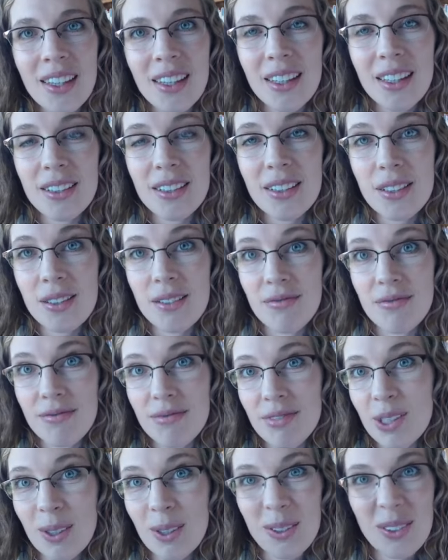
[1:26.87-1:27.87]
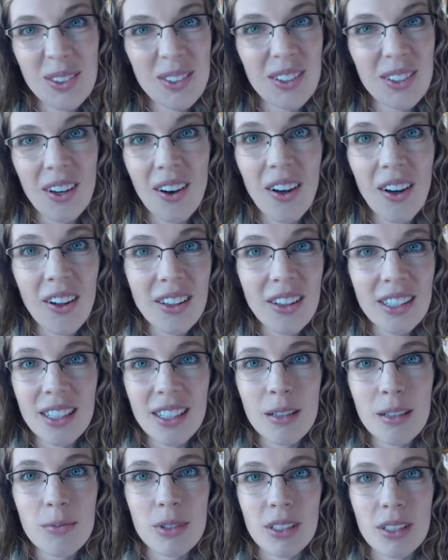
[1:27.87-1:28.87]
because that's all it
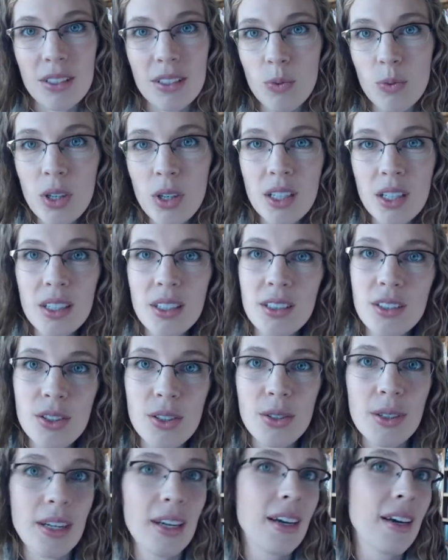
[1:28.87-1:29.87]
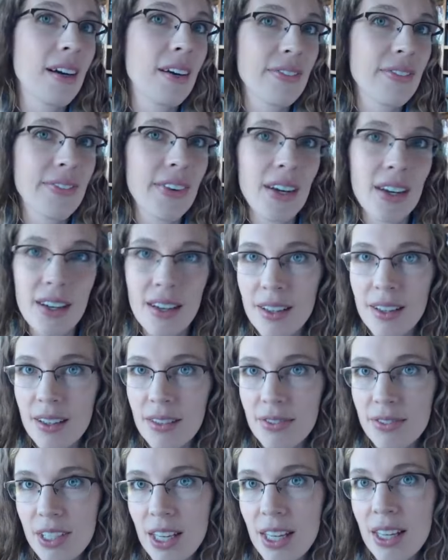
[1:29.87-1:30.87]
comes in is 1, 2.5,
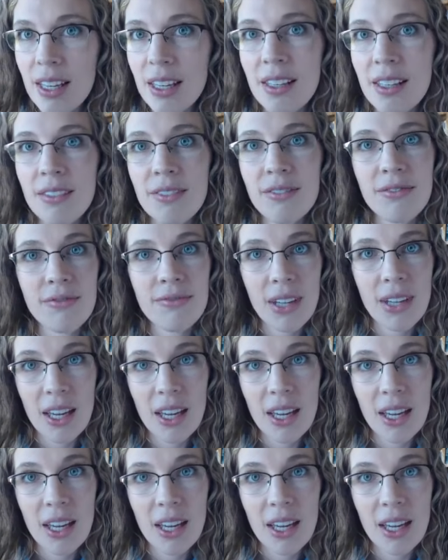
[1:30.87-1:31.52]
5, 10,